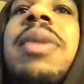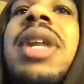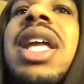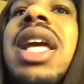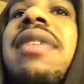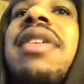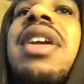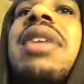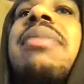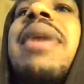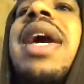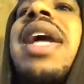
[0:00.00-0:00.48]

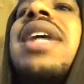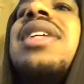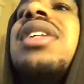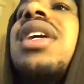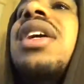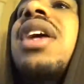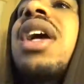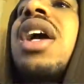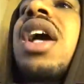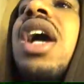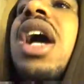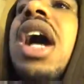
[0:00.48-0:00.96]
believe he makes
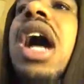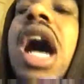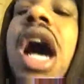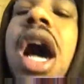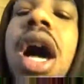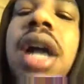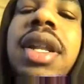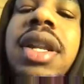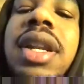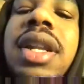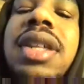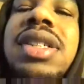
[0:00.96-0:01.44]

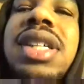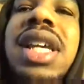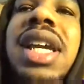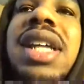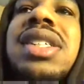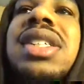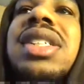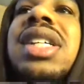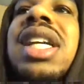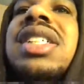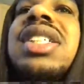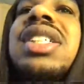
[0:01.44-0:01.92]
all the
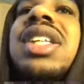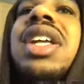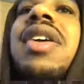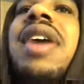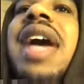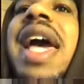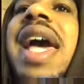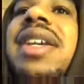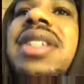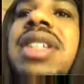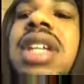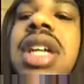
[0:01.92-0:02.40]
decisions. He still
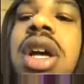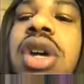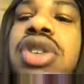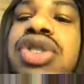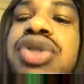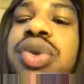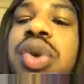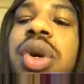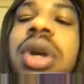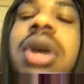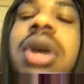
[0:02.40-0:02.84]
has to go to a